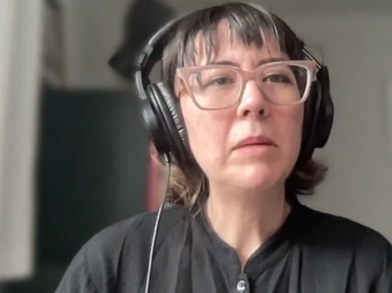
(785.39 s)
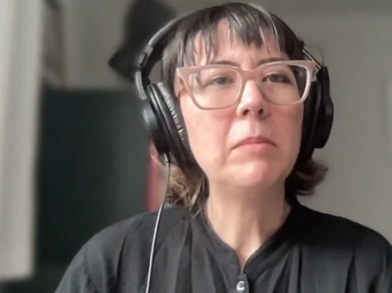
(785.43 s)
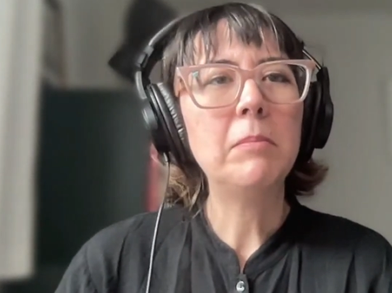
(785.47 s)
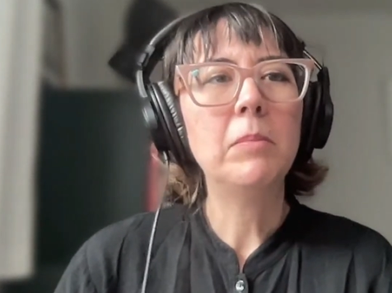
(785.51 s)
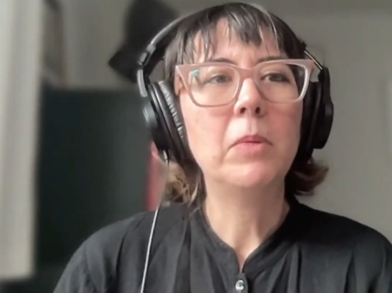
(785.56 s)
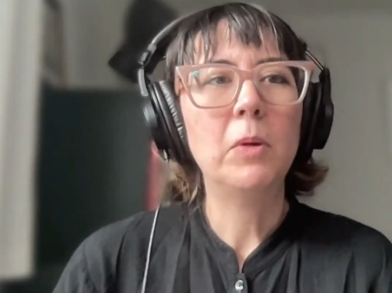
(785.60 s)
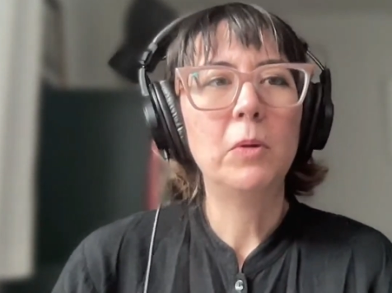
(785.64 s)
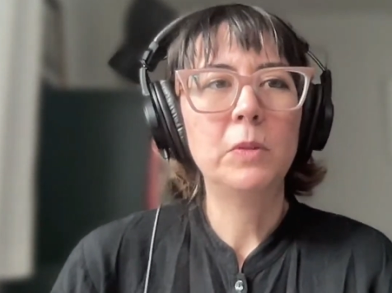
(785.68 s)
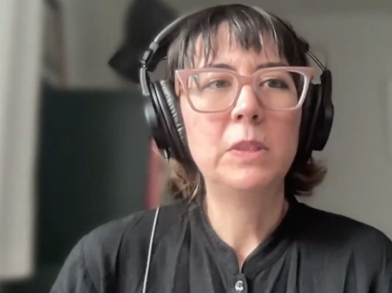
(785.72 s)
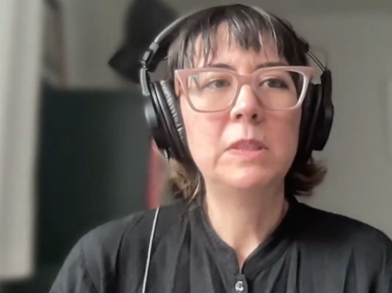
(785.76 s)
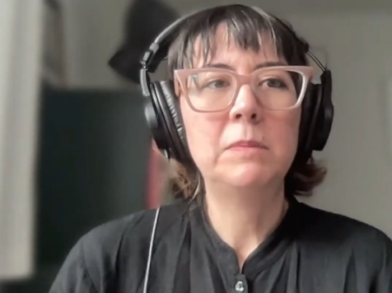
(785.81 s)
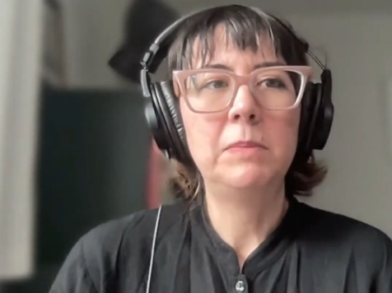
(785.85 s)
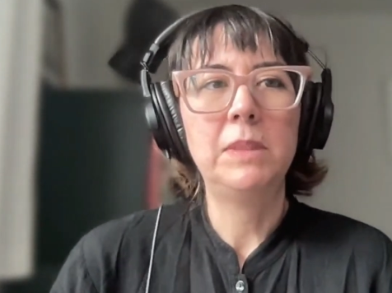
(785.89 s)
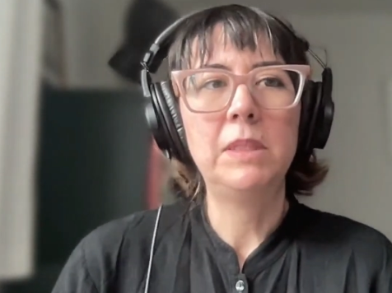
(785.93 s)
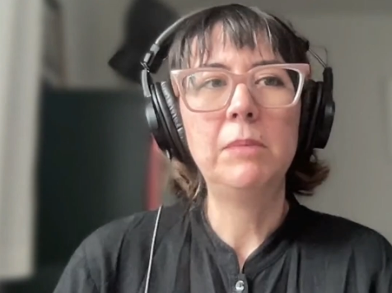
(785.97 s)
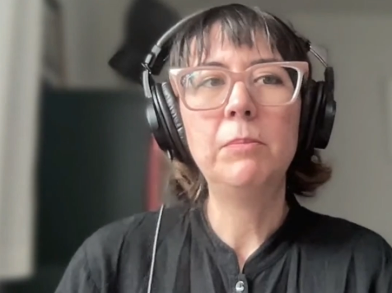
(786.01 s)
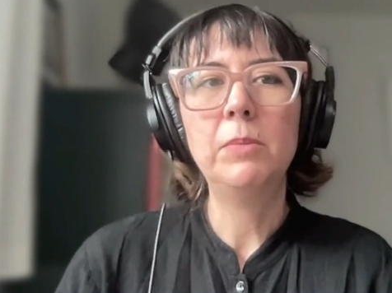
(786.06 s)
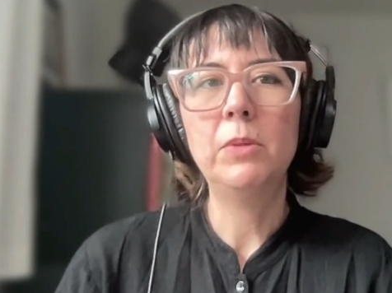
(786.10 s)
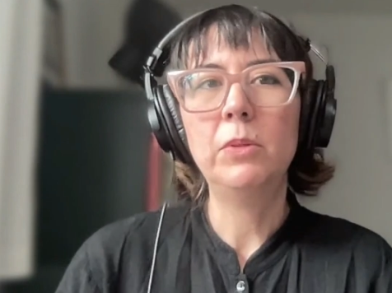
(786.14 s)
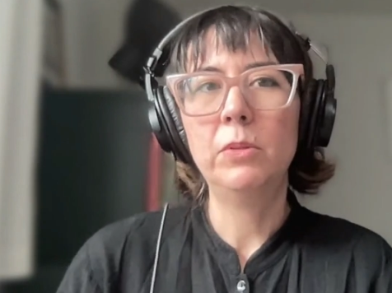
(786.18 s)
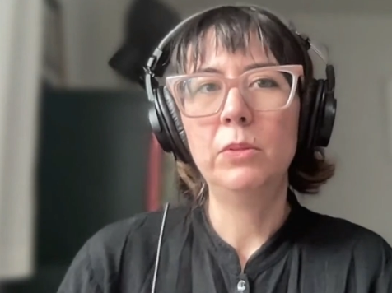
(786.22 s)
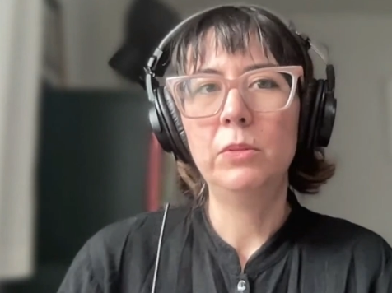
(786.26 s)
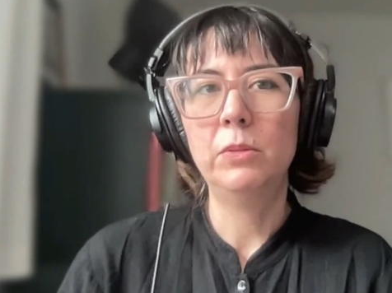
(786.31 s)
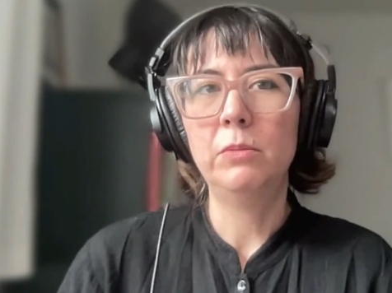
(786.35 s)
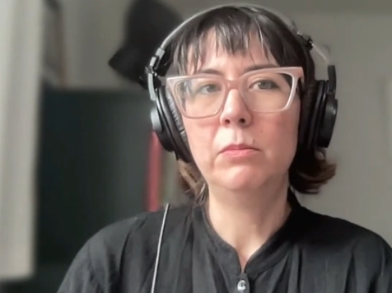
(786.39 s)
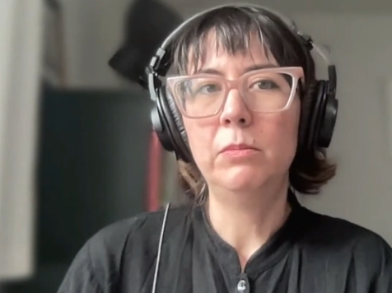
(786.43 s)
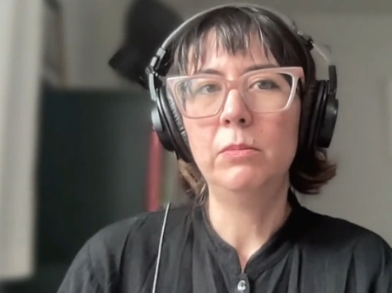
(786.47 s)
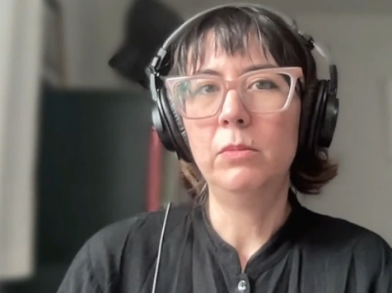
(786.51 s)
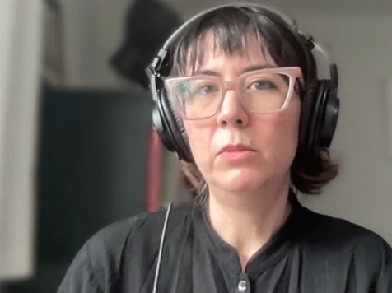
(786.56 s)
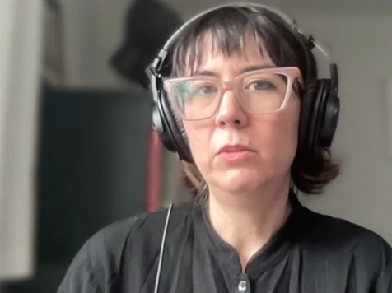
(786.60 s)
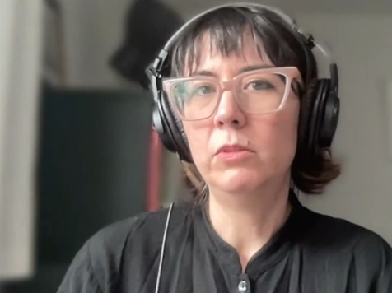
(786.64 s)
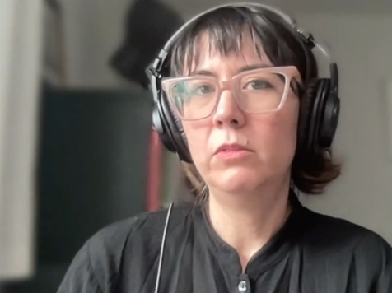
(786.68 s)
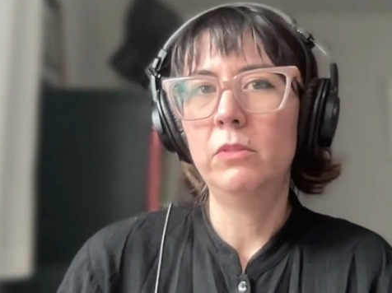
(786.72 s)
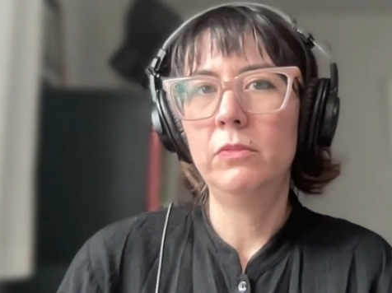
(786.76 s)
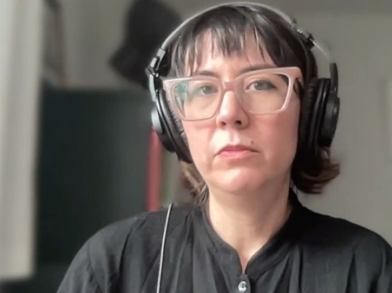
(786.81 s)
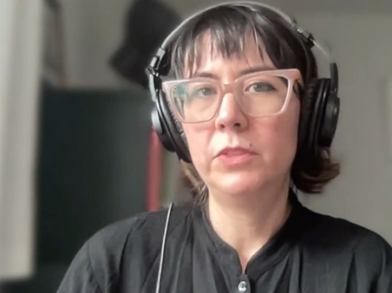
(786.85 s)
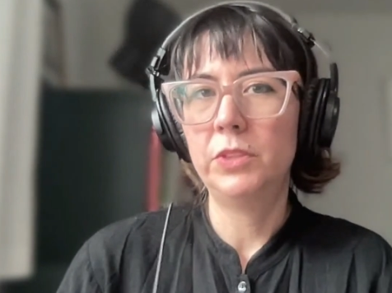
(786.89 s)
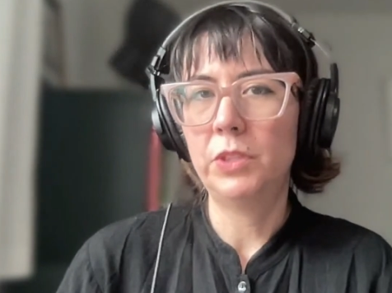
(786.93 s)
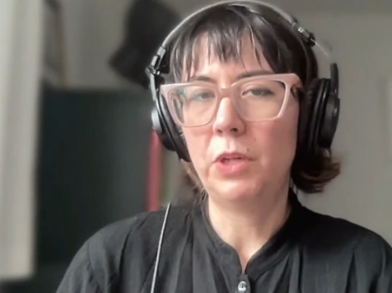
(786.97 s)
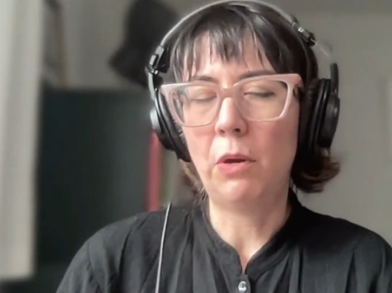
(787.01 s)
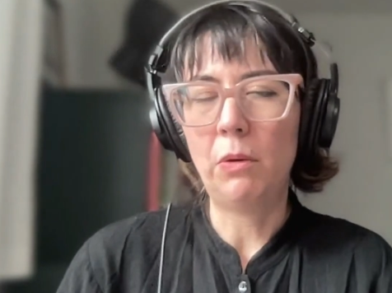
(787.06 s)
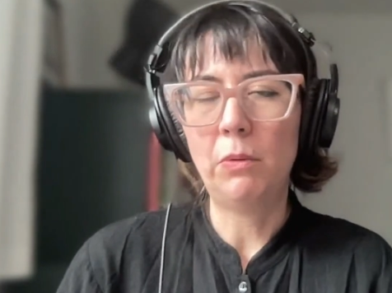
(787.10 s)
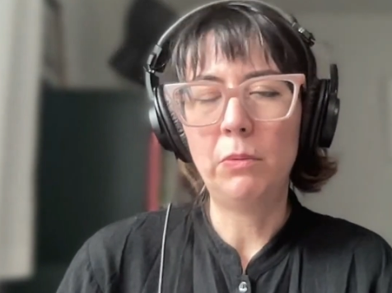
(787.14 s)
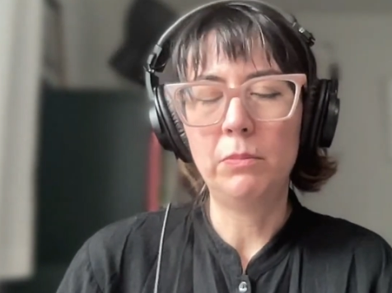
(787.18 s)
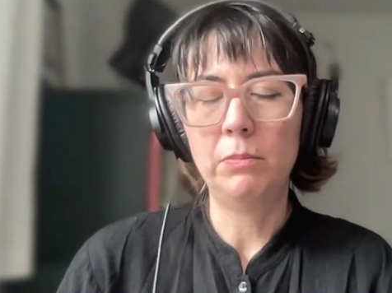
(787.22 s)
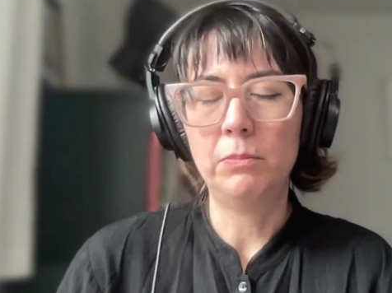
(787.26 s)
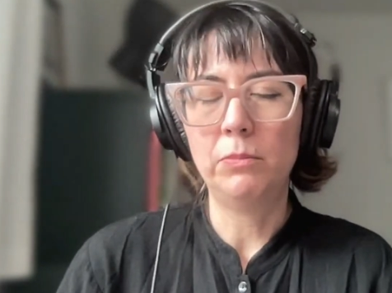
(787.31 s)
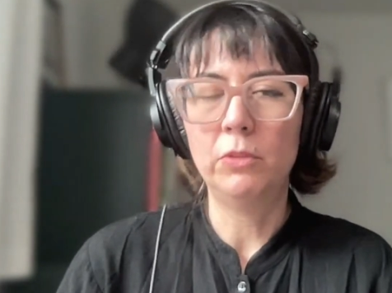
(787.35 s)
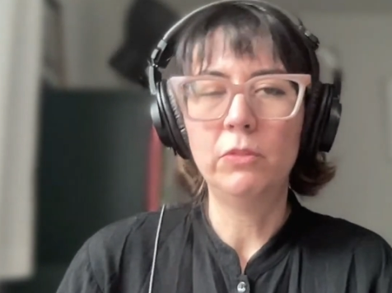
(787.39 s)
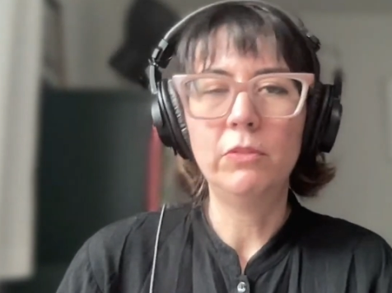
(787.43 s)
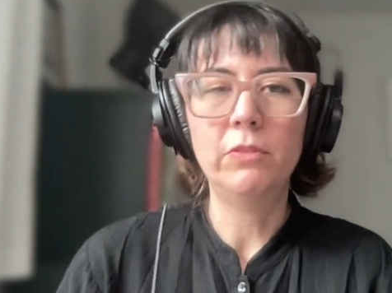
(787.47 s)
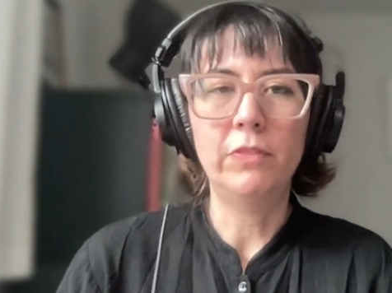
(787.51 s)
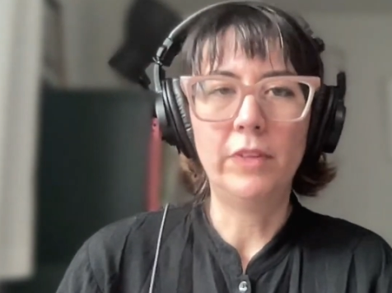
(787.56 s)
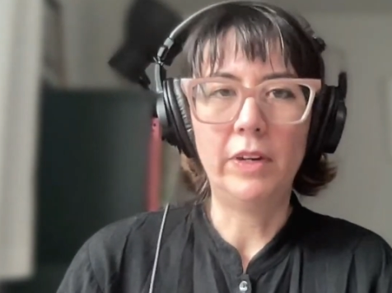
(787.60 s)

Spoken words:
most people who move don't move